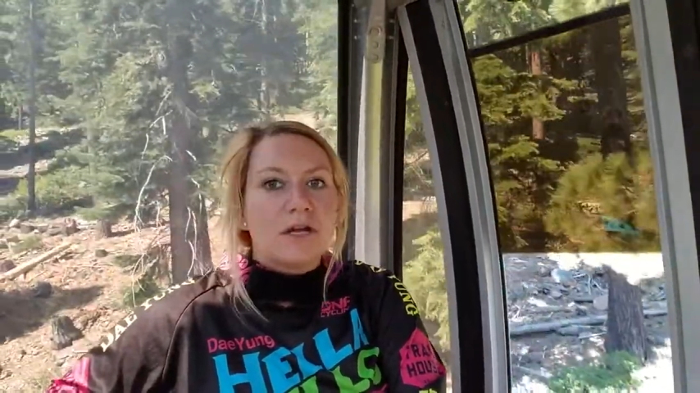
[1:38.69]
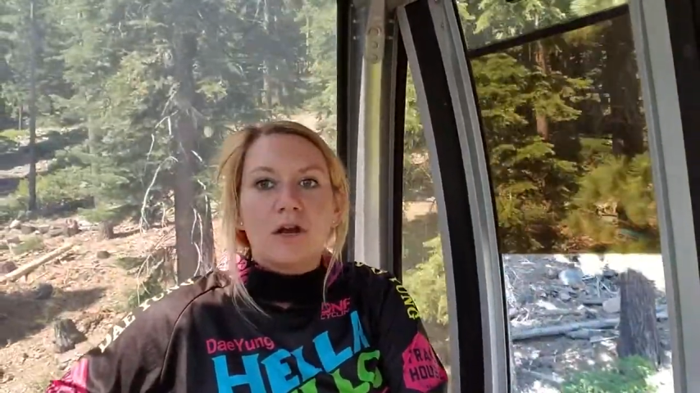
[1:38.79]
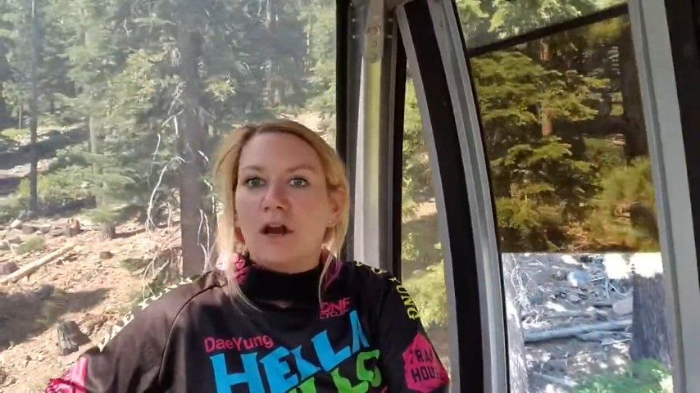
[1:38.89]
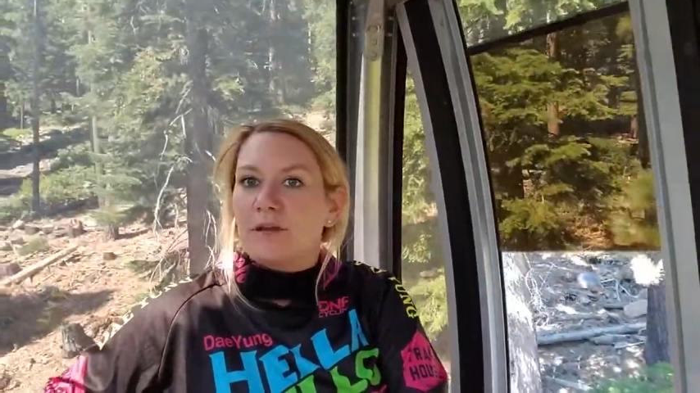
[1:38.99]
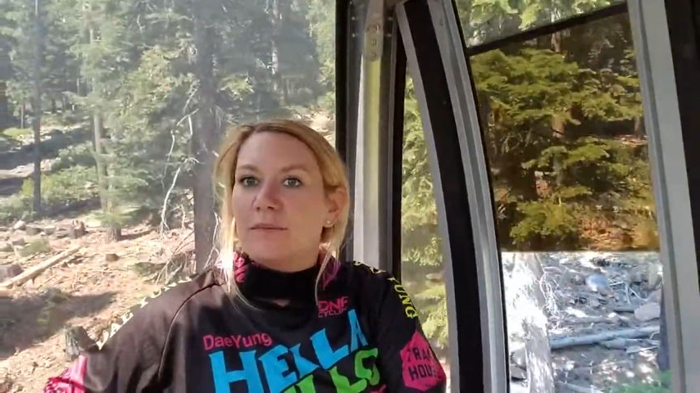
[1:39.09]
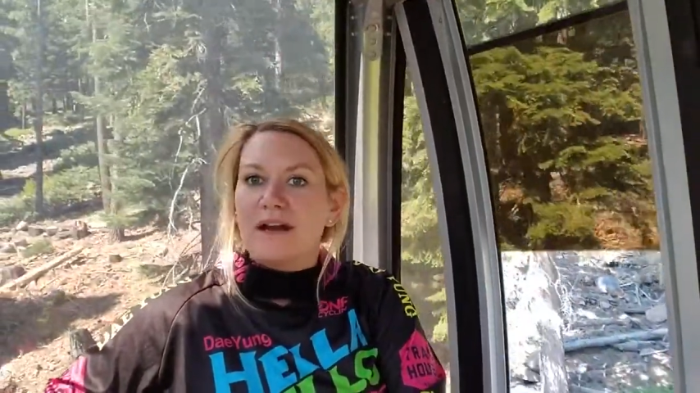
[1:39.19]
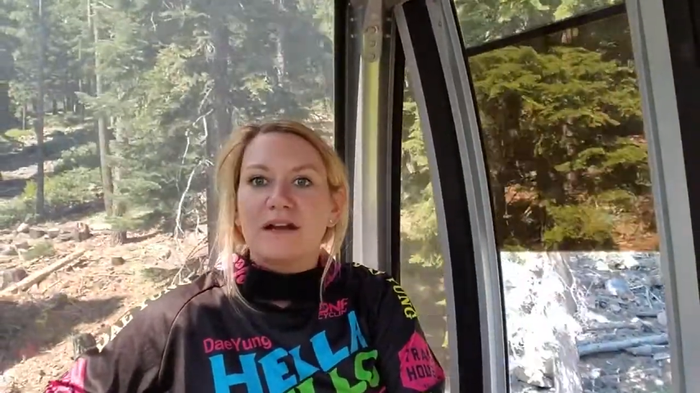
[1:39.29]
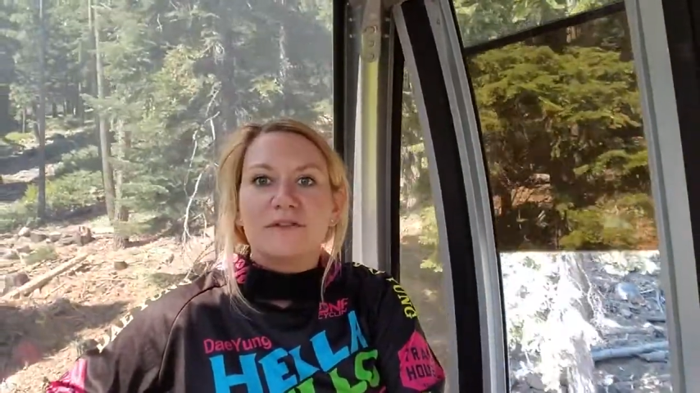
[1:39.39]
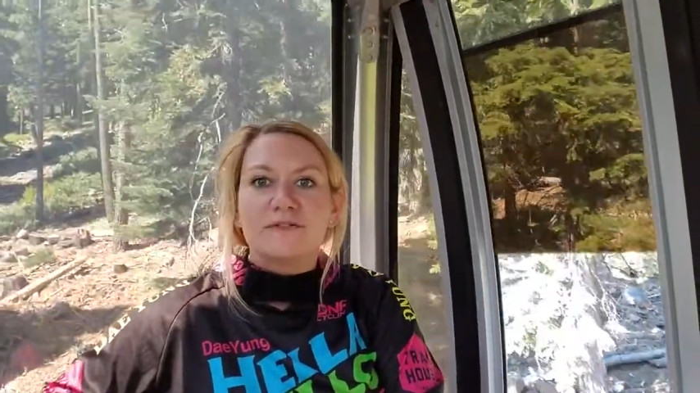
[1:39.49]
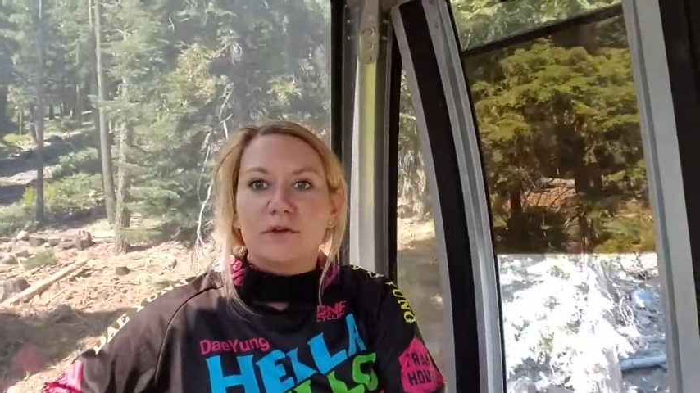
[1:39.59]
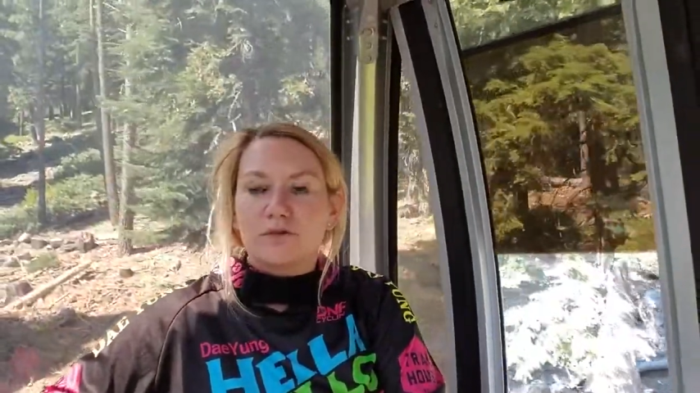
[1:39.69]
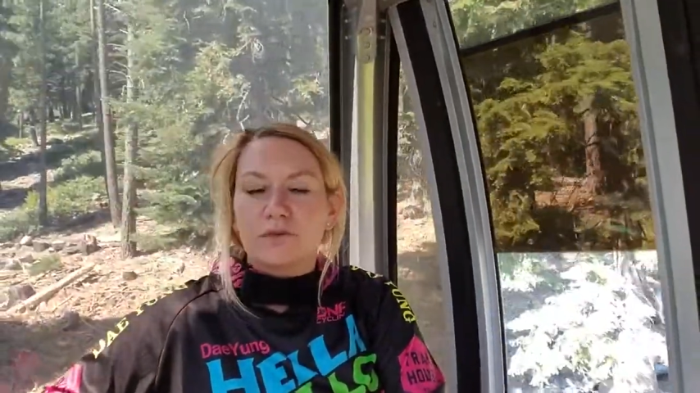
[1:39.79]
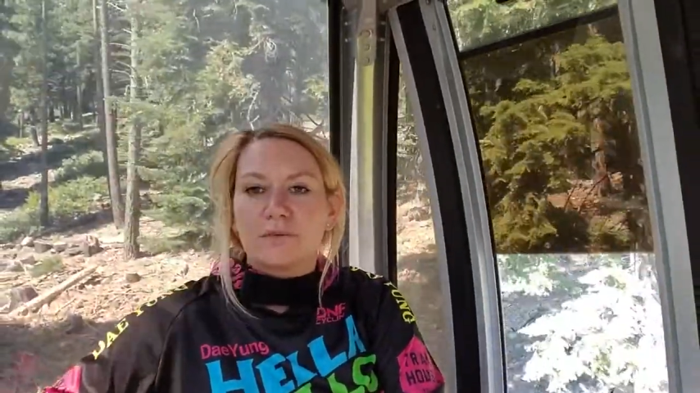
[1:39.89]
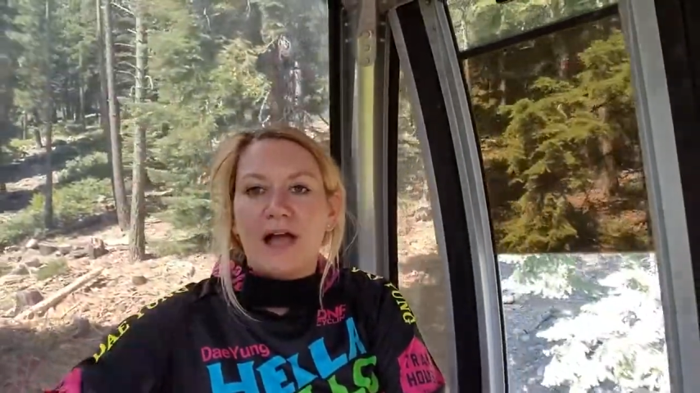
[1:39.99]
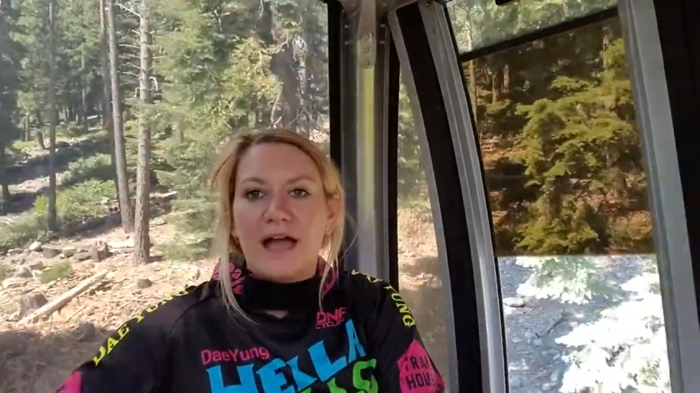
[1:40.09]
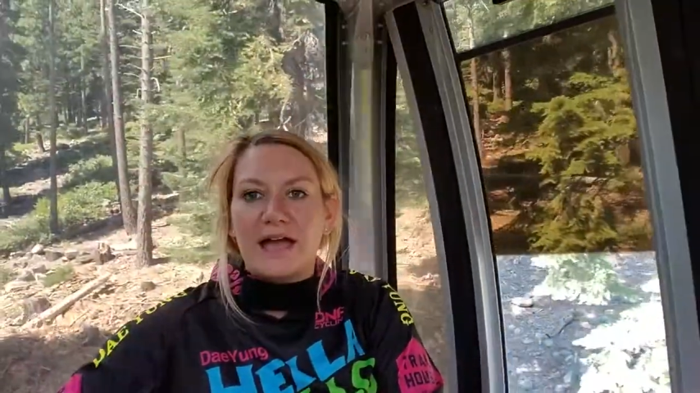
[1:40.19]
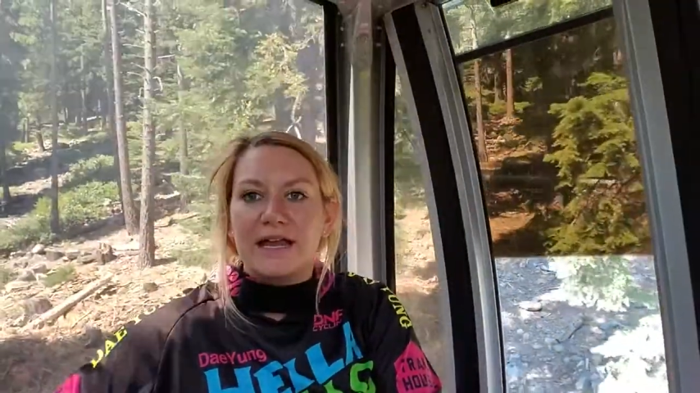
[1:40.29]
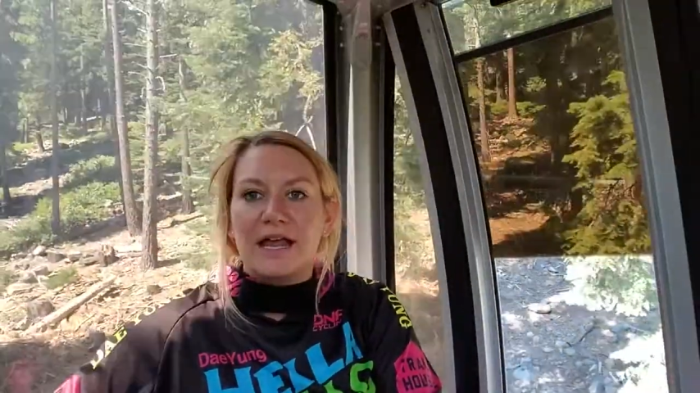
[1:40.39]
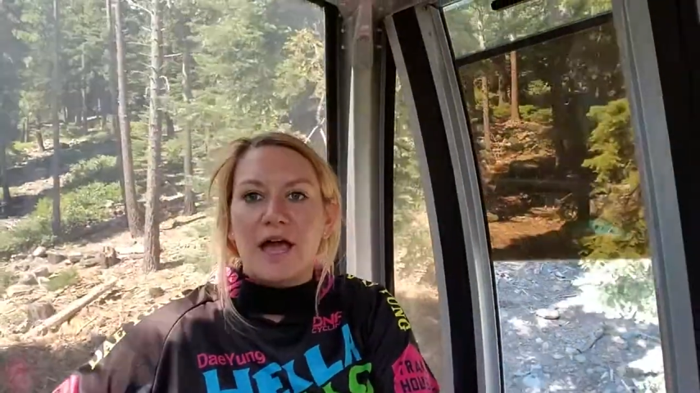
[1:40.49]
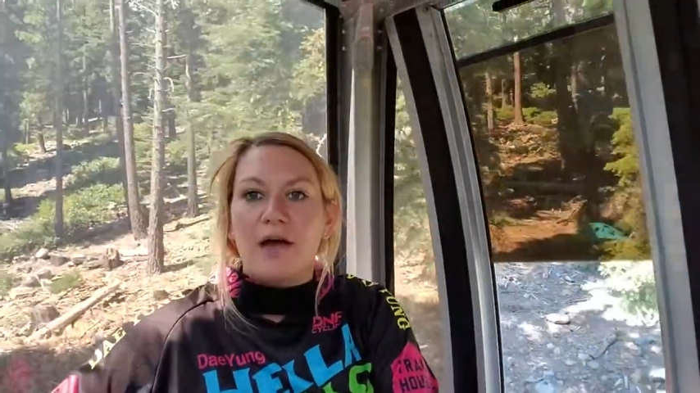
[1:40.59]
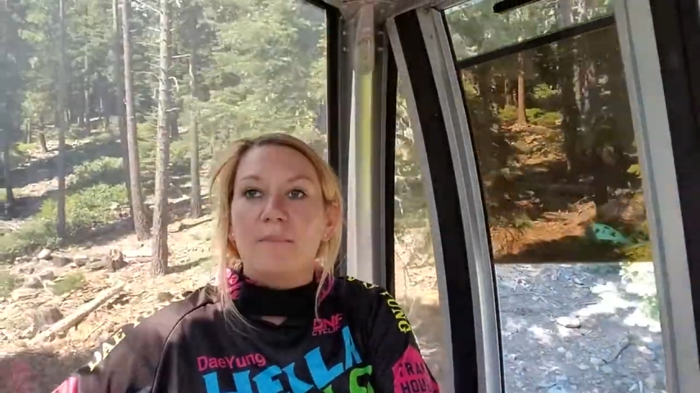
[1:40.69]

non-competitive social ride,